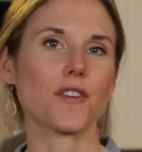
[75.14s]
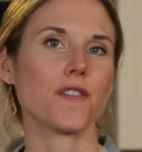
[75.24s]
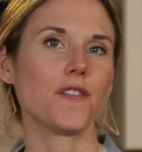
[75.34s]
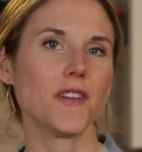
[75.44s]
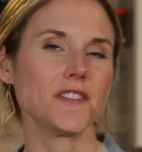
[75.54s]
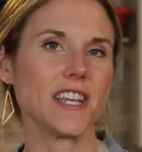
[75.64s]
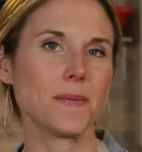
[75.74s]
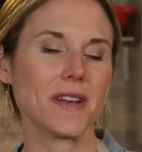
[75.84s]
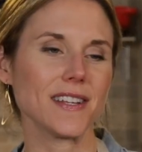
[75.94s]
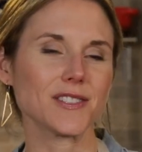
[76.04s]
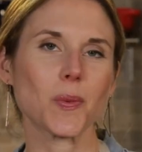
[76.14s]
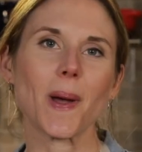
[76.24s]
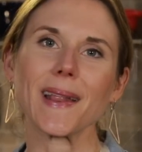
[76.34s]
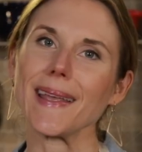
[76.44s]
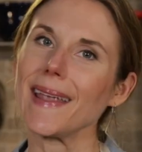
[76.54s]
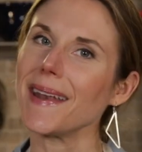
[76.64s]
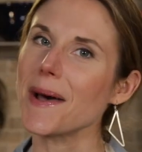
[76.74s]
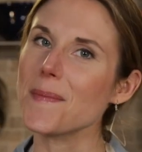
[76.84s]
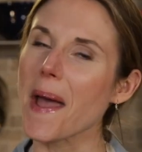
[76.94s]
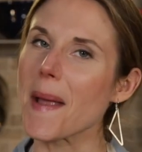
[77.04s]
for 15 minutes while I heat
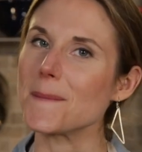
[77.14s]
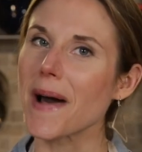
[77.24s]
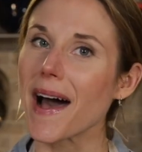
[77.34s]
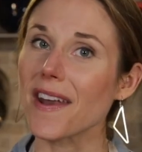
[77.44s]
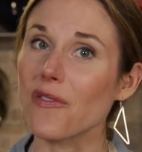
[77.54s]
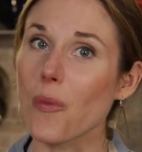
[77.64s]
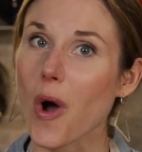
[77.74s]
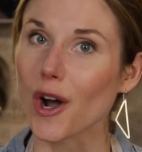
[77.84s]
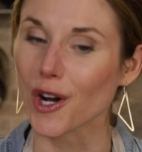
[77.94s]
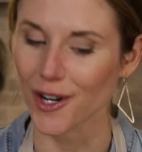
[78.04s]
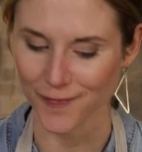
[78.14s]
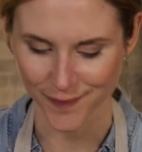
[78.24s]
up a pot of water.